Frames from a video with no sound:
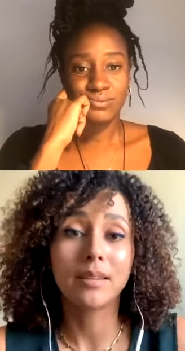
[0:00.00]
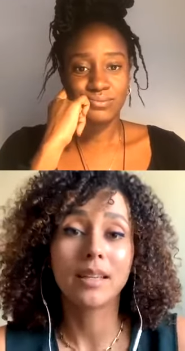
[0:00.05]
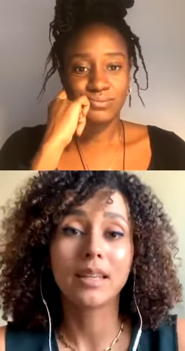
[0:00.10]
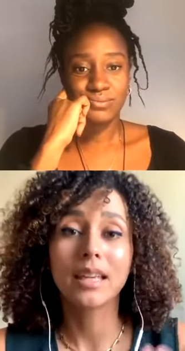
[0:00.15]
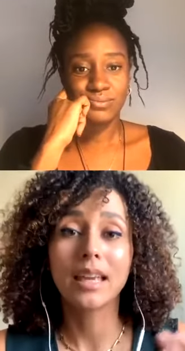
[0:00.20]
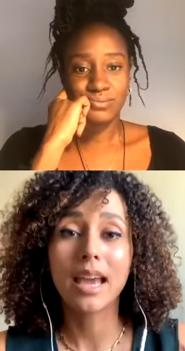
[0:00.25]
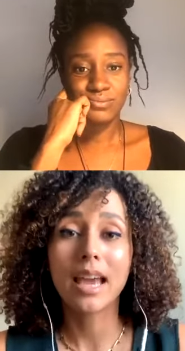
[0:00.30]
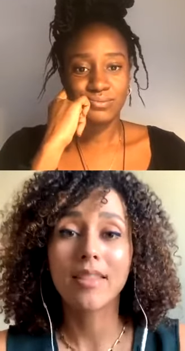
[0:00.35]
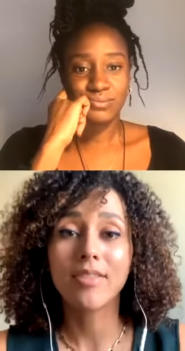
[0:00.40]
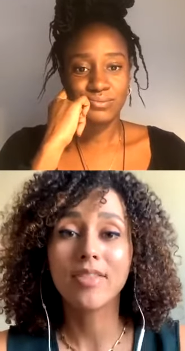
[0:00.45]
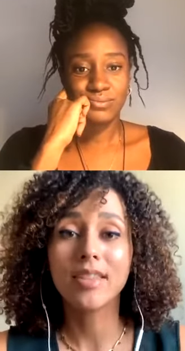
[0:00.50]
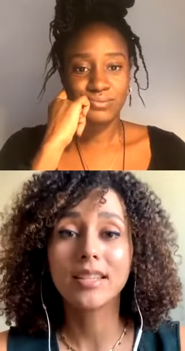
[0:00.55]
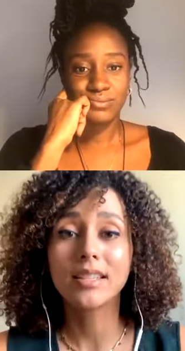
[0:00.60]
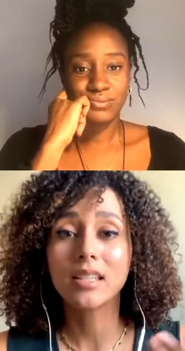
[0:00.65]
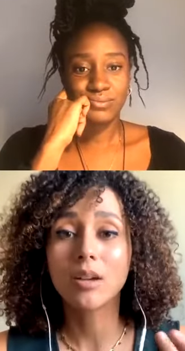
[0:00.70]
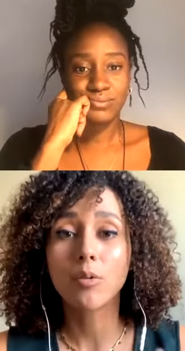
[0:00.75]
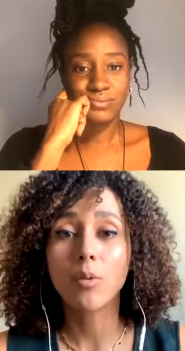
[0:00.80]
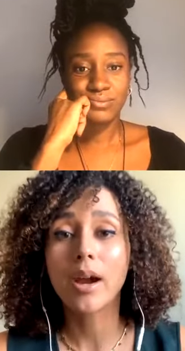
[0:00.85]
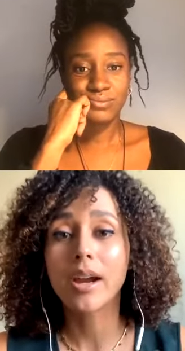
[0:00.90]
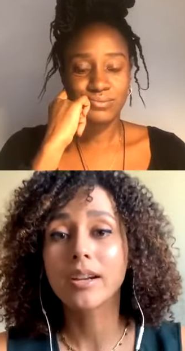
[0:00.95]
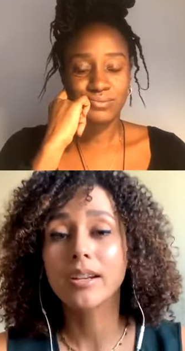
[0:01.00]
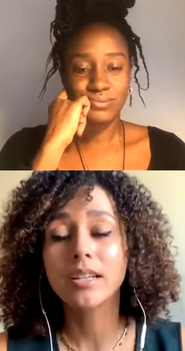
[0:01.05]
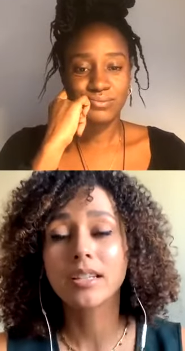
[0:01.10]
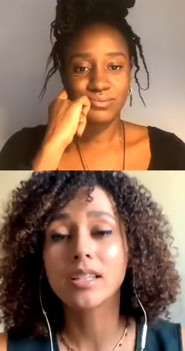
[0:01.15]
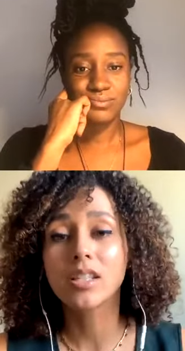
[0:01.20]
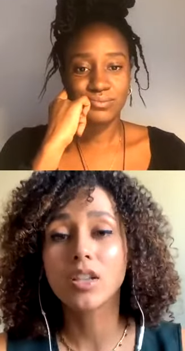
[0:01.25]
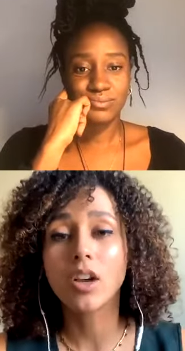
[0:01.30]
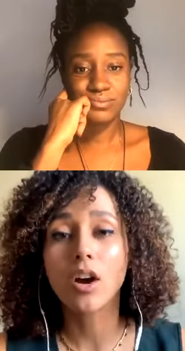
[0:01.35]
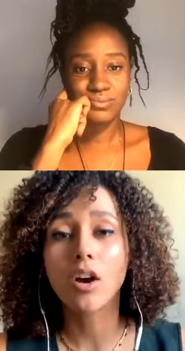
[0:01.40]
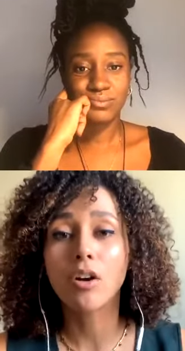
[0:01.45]
Speaker 1: get this
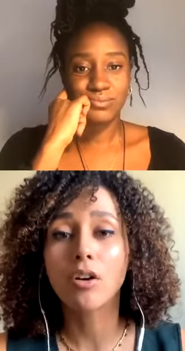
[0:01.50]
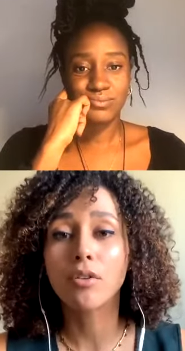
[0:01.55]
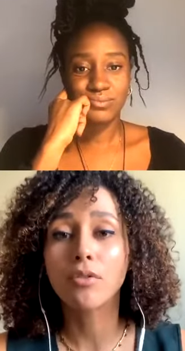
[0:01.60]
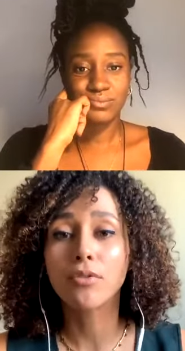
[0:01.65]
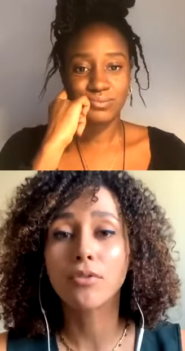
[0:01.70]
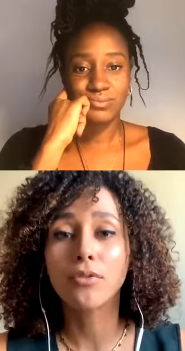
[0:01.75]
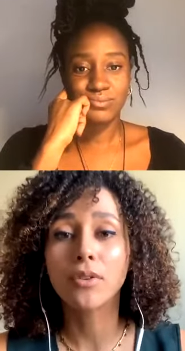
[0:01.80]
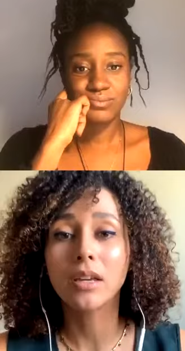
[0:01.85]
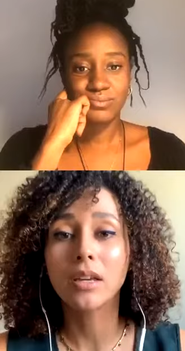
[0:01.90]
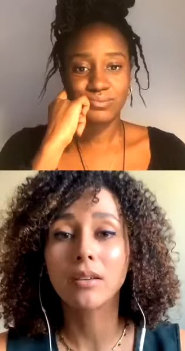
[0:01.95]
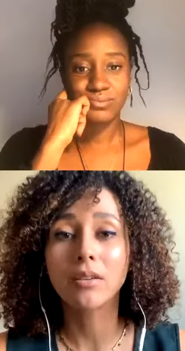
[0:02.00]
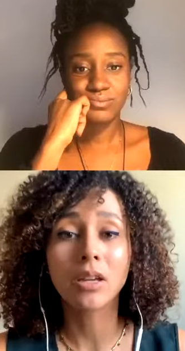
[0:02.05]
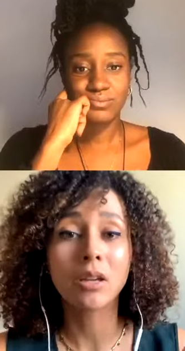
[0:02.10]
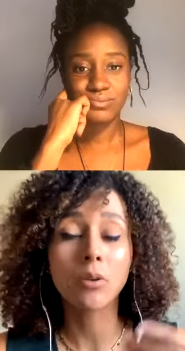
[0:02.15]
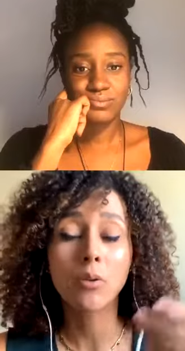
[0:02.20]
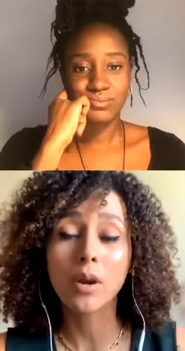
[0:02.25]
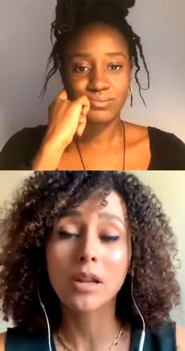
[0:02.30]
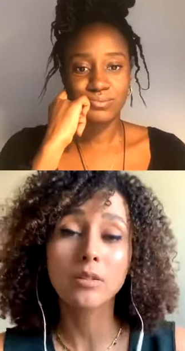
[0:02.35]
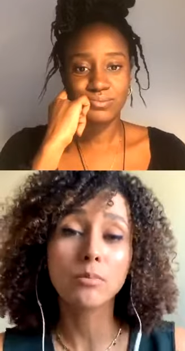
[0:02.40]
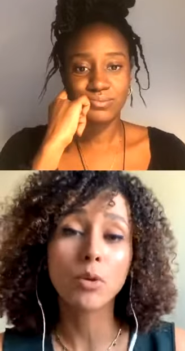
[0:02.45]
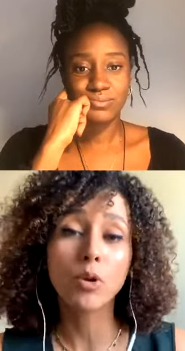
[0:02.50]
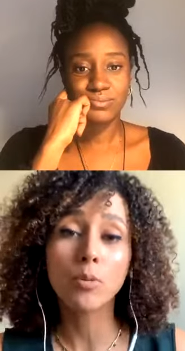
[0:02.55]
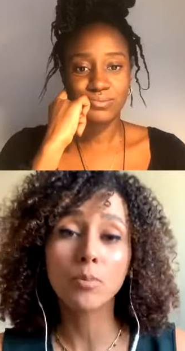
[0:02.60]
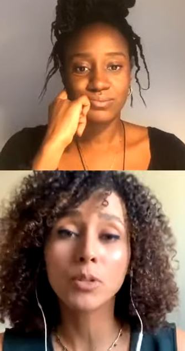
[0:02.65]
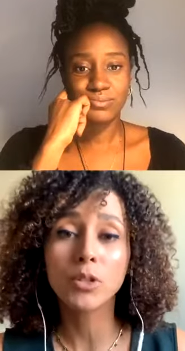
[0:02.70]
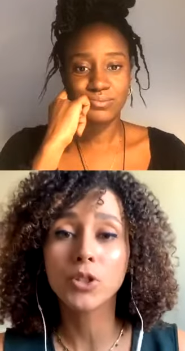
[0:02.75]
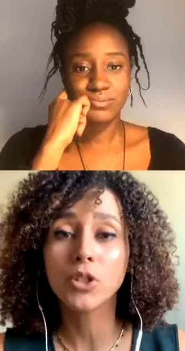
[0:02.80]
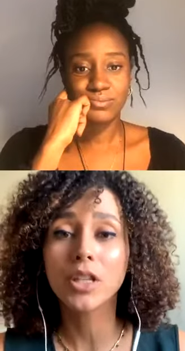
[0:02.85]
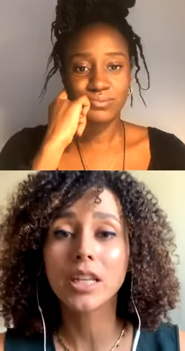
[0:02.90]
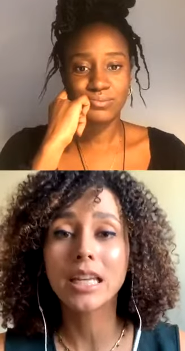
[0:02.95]
awareness of incredible
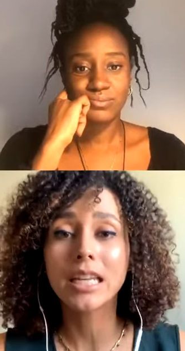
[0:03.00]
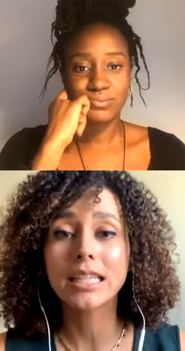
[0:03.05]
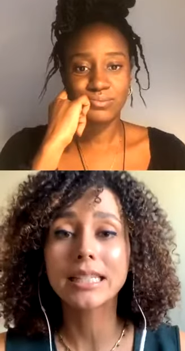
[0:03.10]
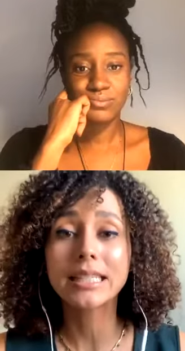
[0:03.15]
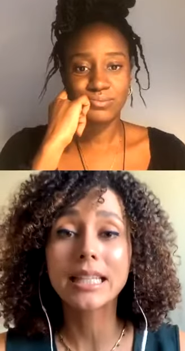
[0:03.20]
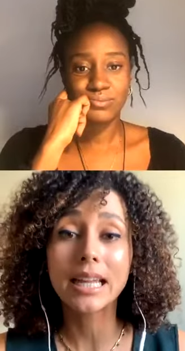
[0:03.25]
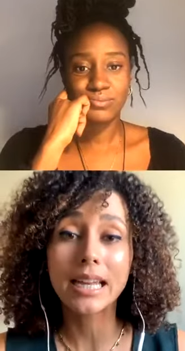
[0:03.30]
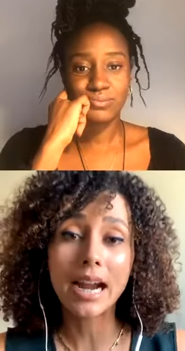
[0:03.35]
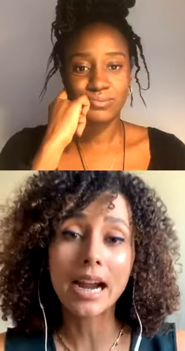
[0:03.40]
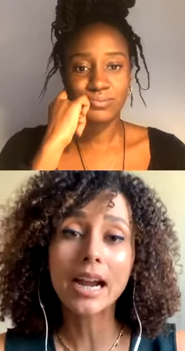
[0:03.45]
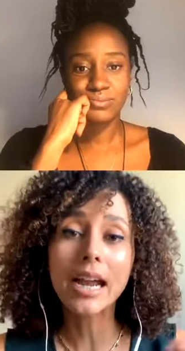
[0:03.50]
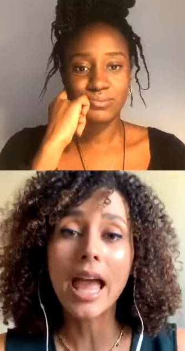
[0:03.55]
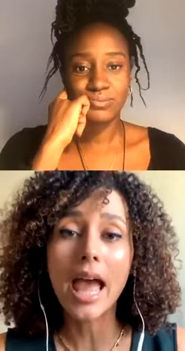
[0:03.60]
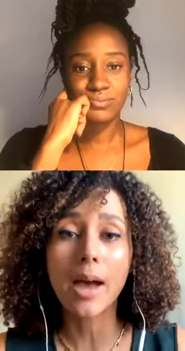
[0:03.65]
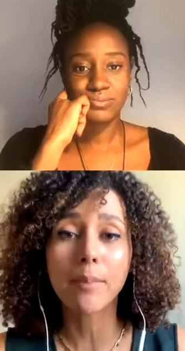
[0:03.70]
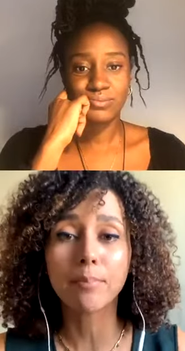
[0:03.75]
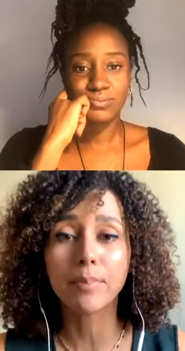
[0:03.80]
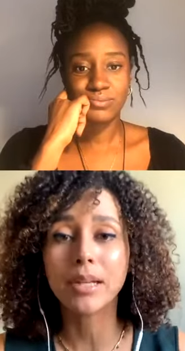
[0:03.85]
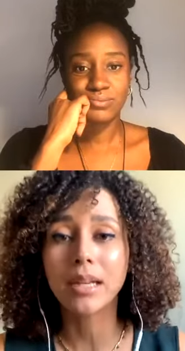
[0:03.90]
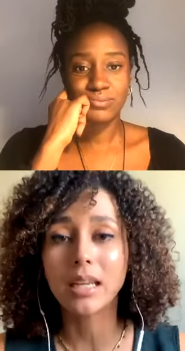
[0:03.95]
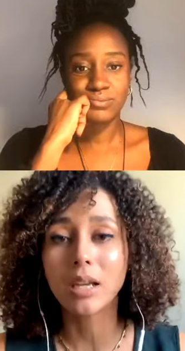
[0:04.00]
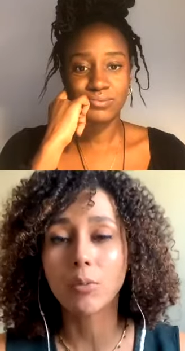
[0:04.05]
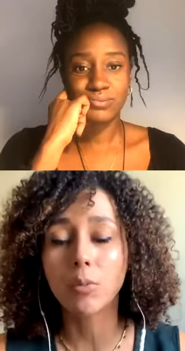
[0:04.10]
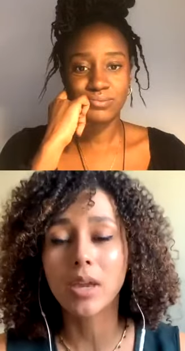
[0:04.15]
opportunities that are happening.